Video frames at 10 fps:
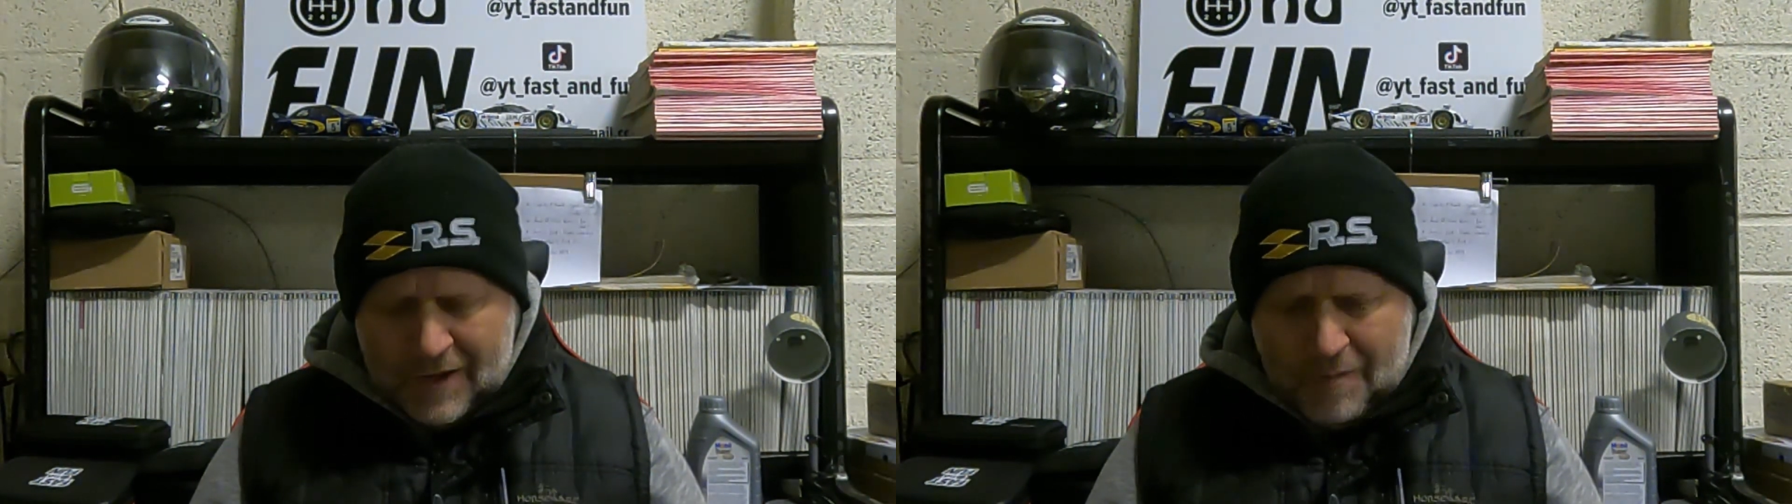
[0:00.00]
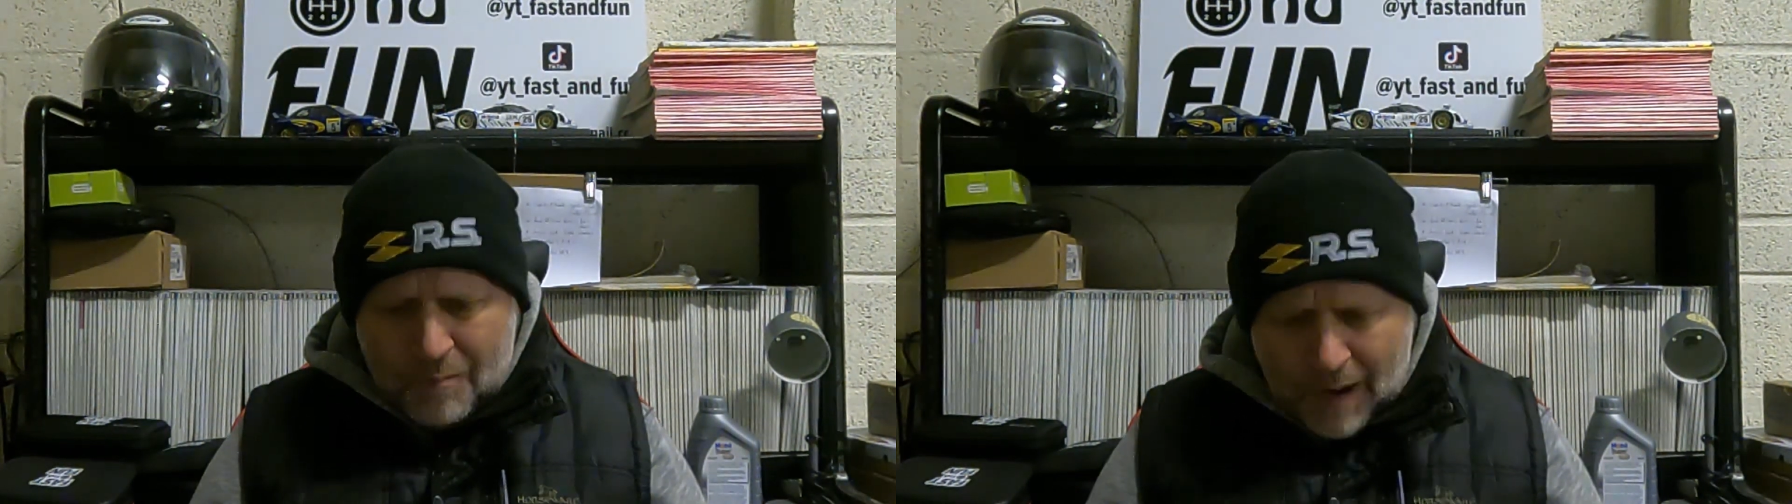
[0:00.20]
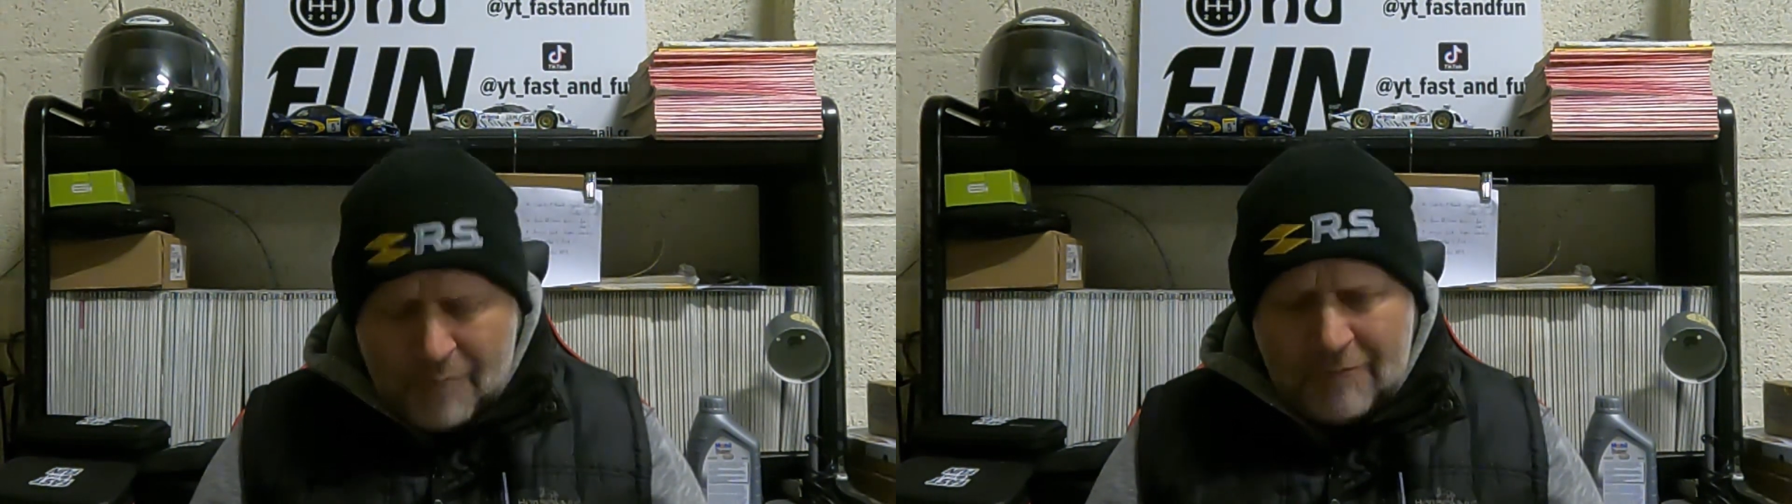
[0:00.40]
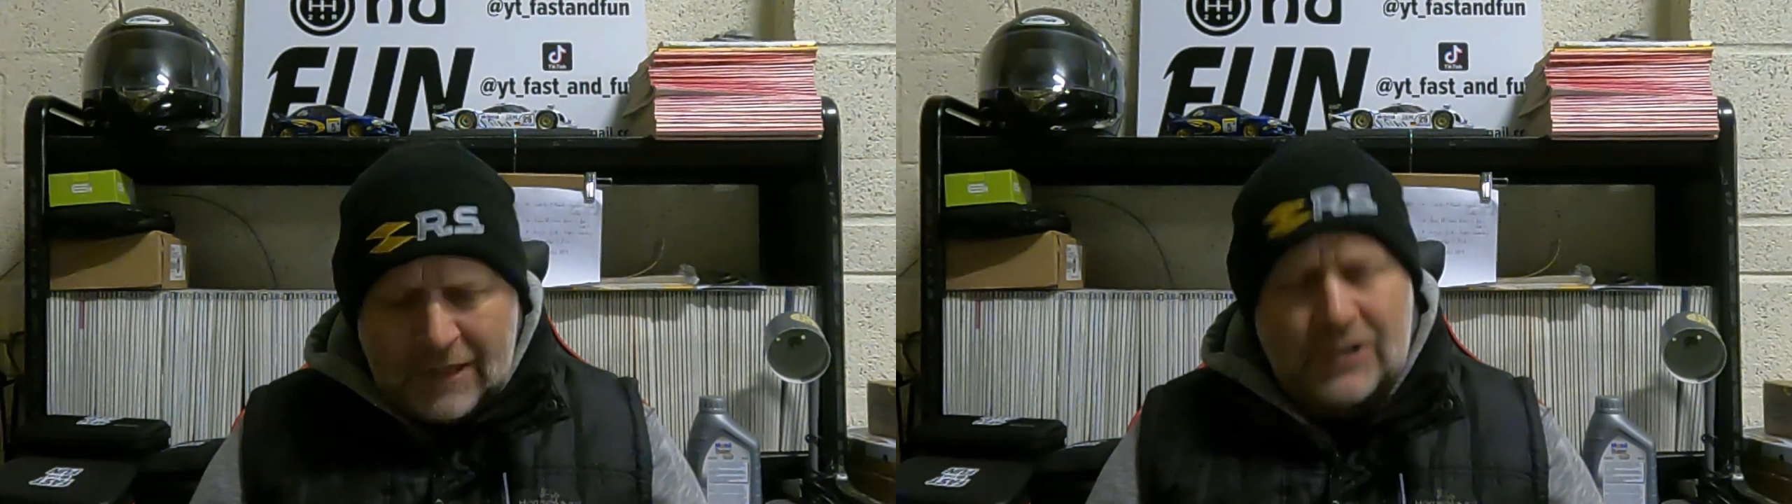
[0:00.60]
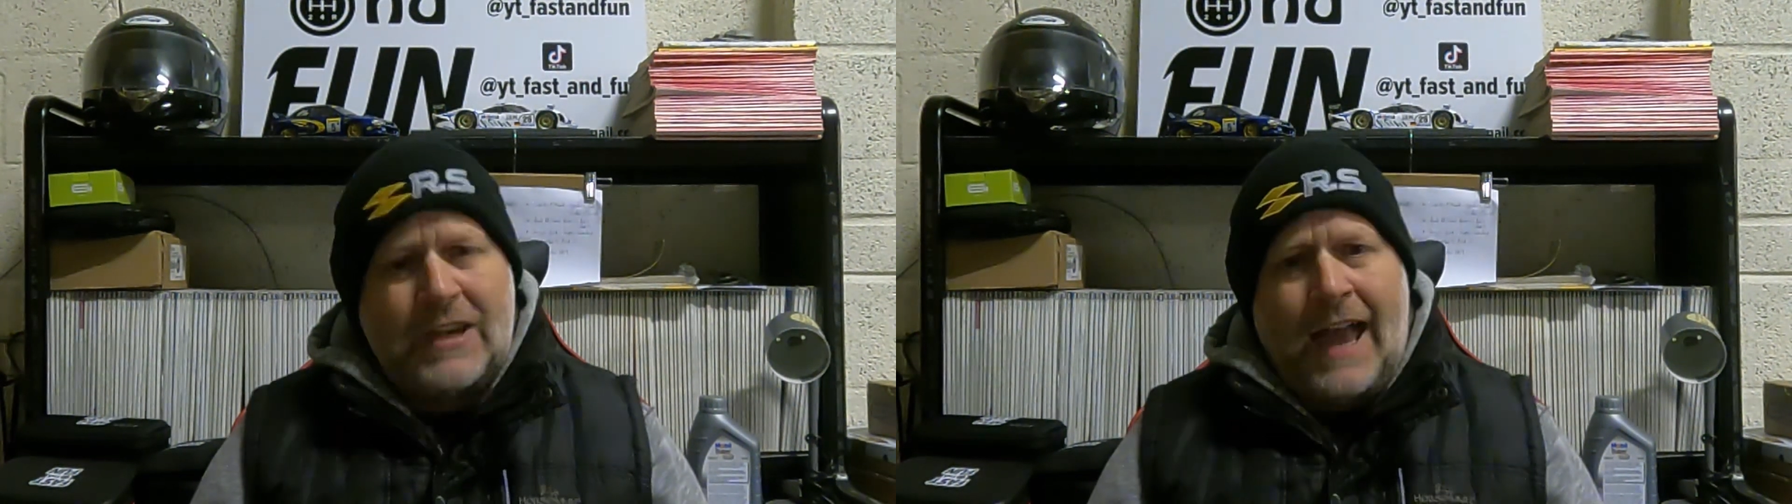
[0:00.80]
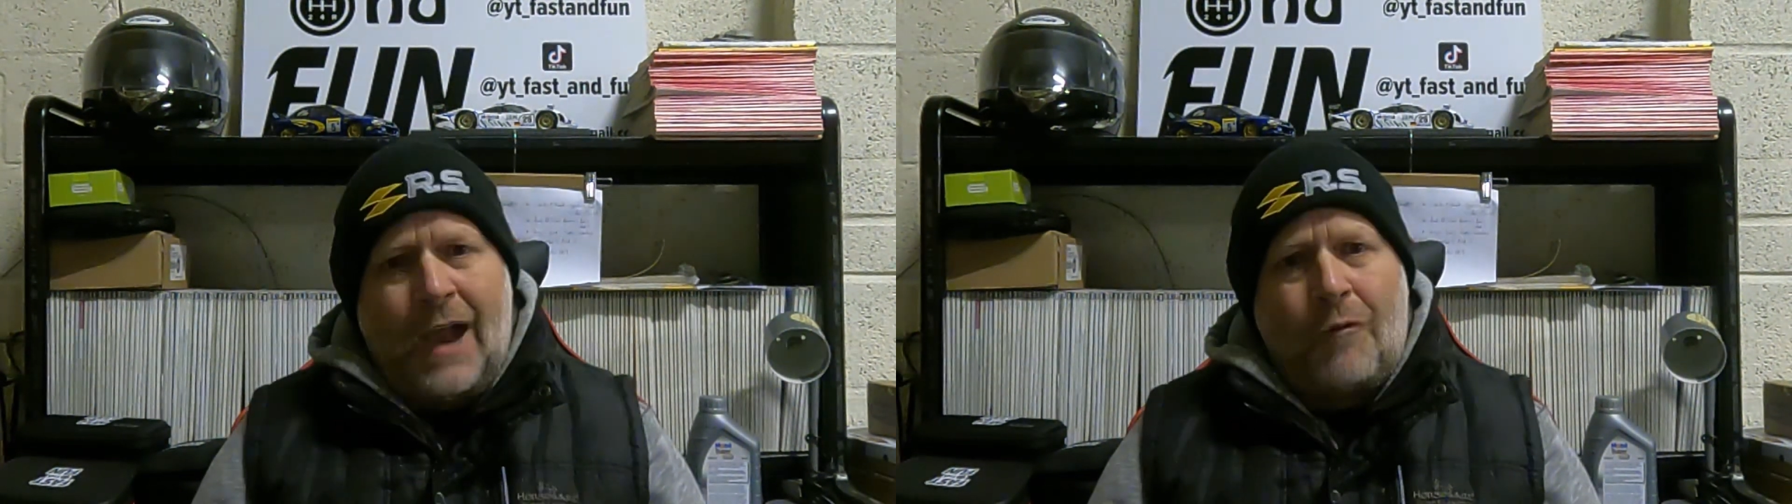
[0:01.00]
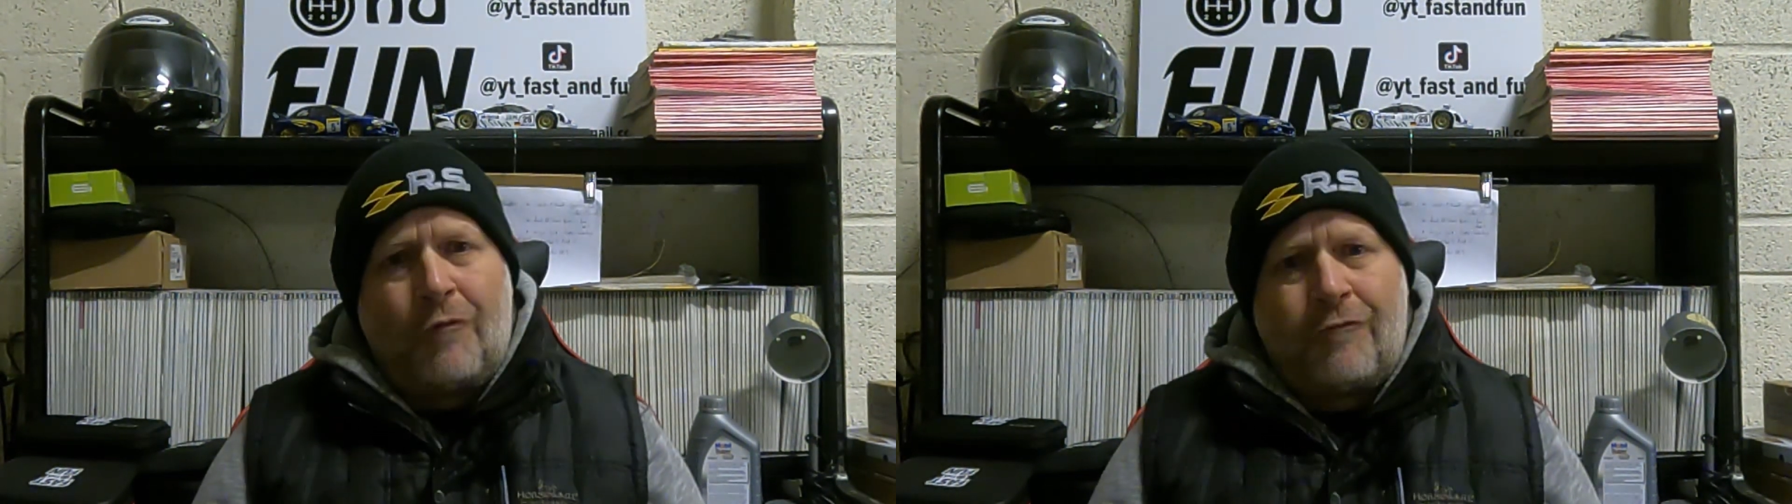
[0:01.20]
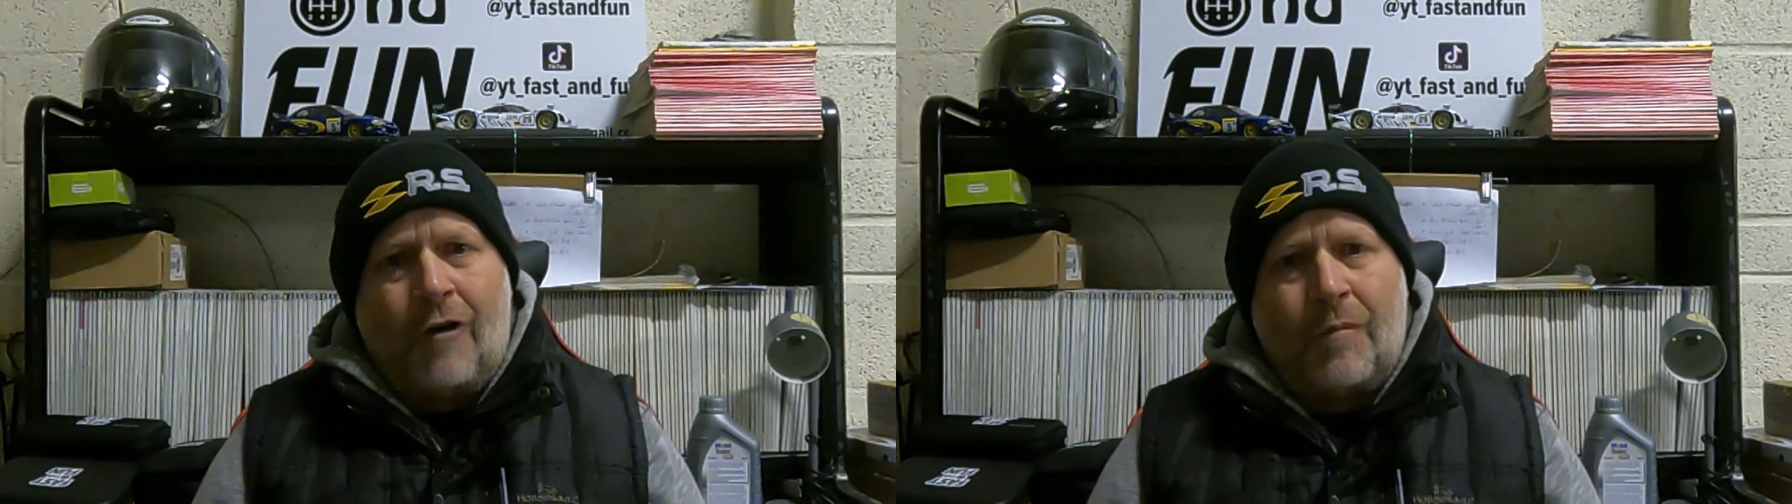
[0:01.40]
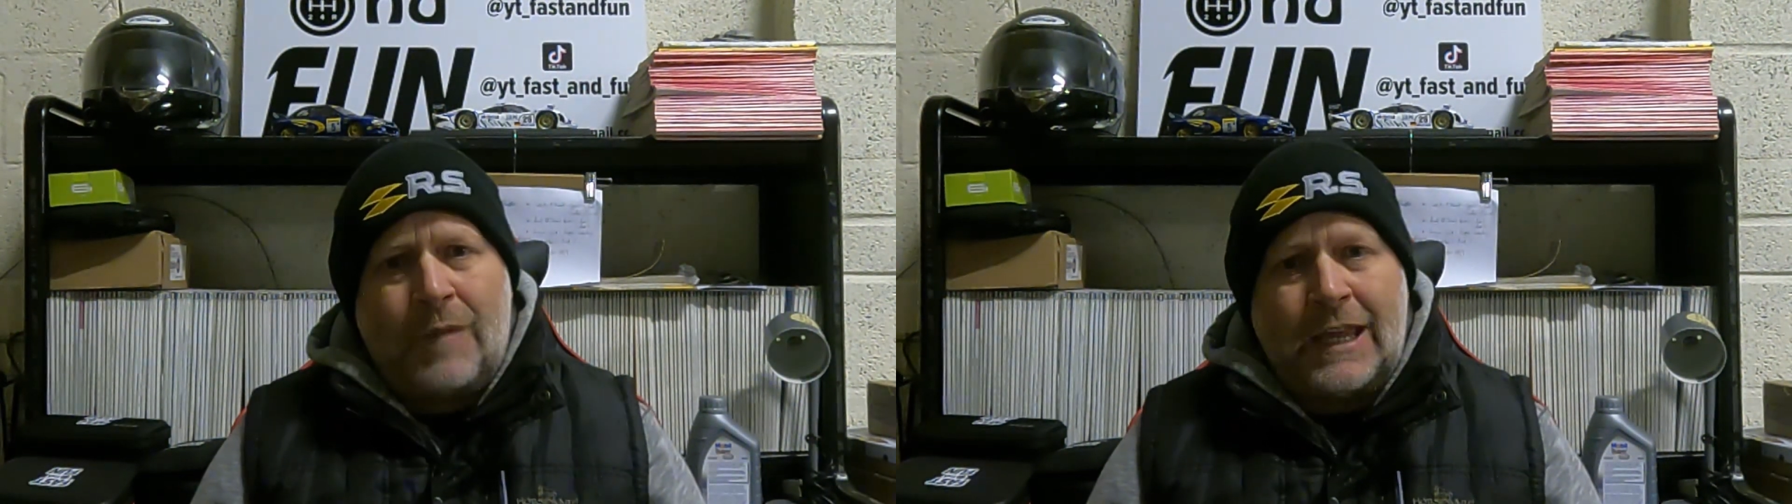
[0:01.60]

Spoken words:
memories now from